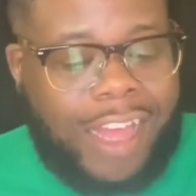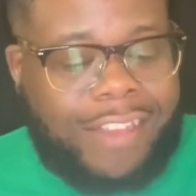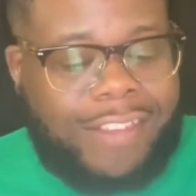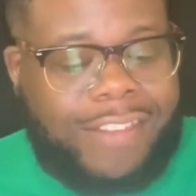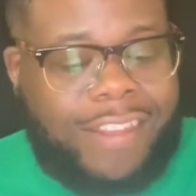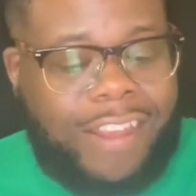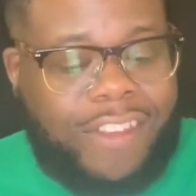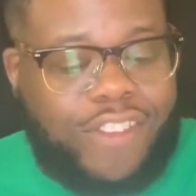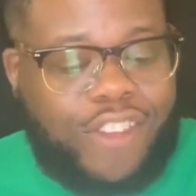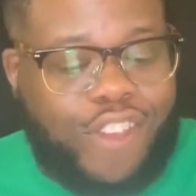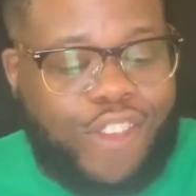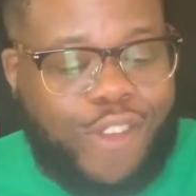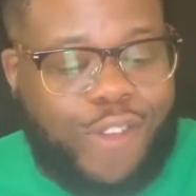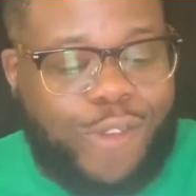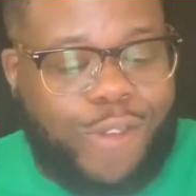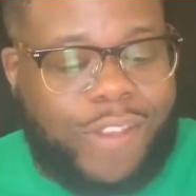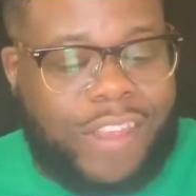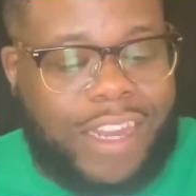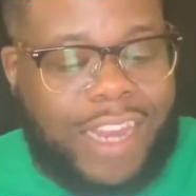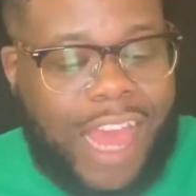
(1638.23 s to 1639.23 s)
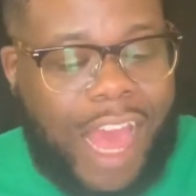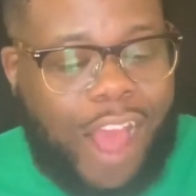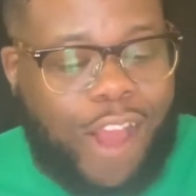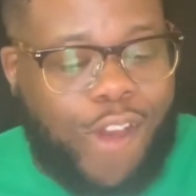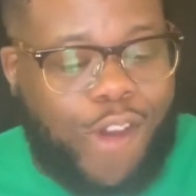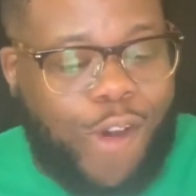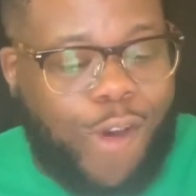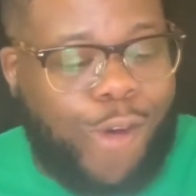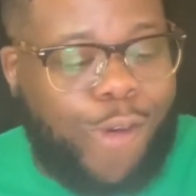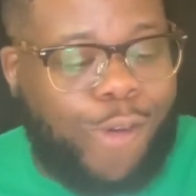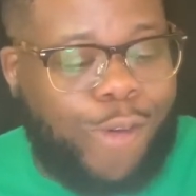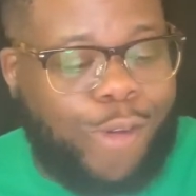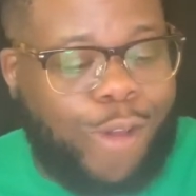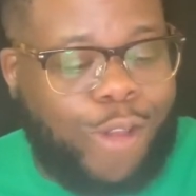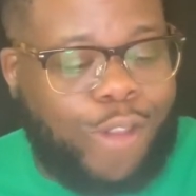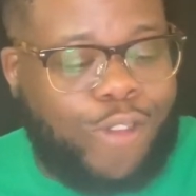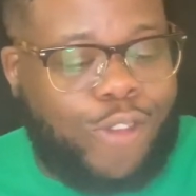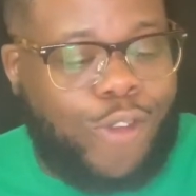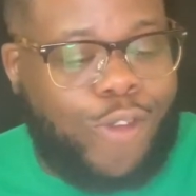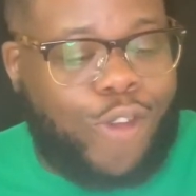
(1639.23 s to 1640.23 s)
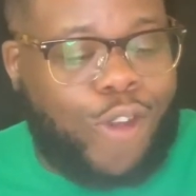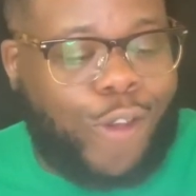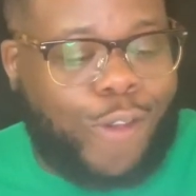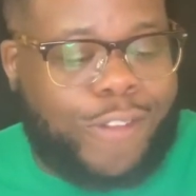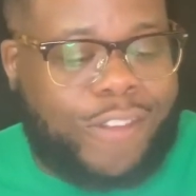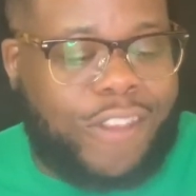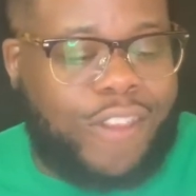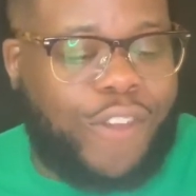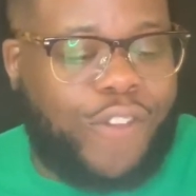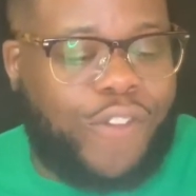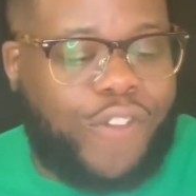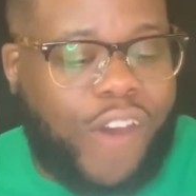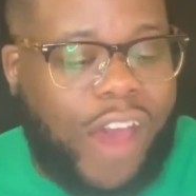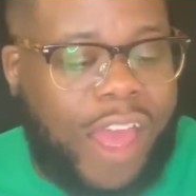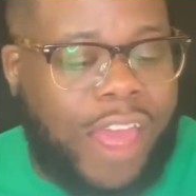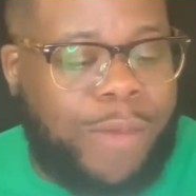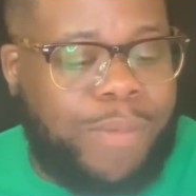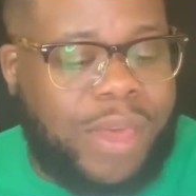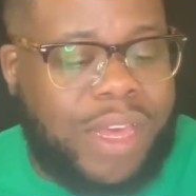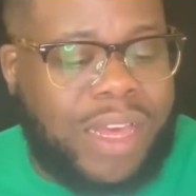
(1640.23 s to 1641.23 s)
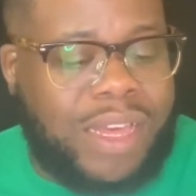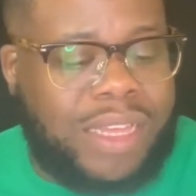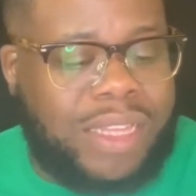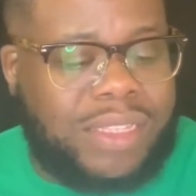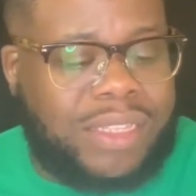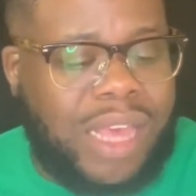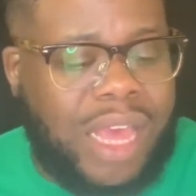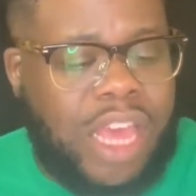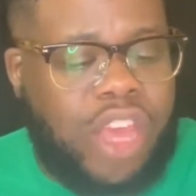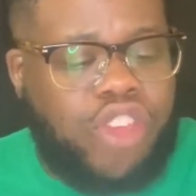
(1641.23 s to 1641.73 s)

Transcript: teaching you to not go too close to the fire because